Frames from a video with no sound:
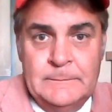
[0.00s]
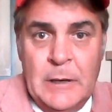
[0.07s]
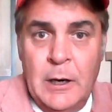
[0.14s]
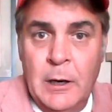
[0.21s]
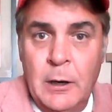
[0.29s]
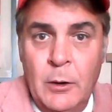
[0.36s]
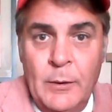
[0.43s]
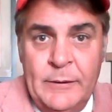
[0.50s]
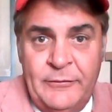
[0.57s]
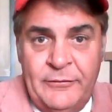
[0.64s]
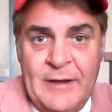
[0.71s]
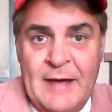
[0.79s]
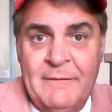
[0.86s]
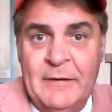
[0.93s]

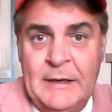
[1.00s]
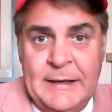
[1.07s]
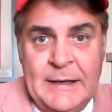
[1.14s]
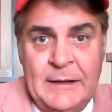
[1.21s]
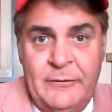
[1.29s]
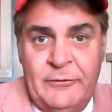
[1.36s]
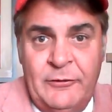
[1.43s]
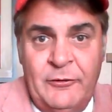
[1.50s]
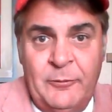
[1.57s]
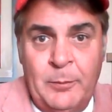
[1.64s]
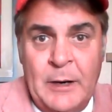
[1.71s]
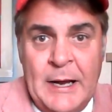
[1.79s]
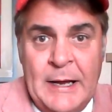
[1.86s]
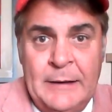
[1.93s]
0-7 against the
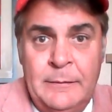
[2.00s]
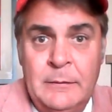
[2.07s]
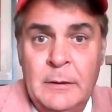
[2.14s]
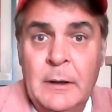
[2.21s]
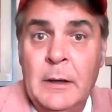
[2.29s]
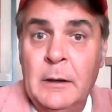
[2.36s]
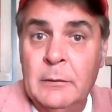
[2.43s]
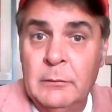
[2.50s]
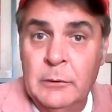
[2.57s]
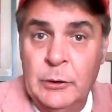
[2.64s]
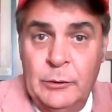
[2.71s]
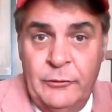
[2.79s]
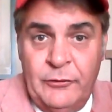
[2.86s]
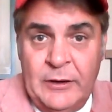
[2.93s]
spread,
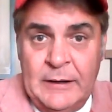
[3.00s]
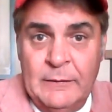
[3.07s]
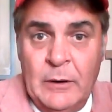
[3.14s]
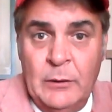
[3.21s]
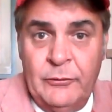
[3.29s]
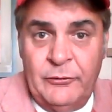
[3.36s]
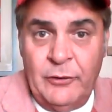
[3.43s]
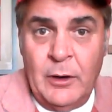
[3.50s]
losing those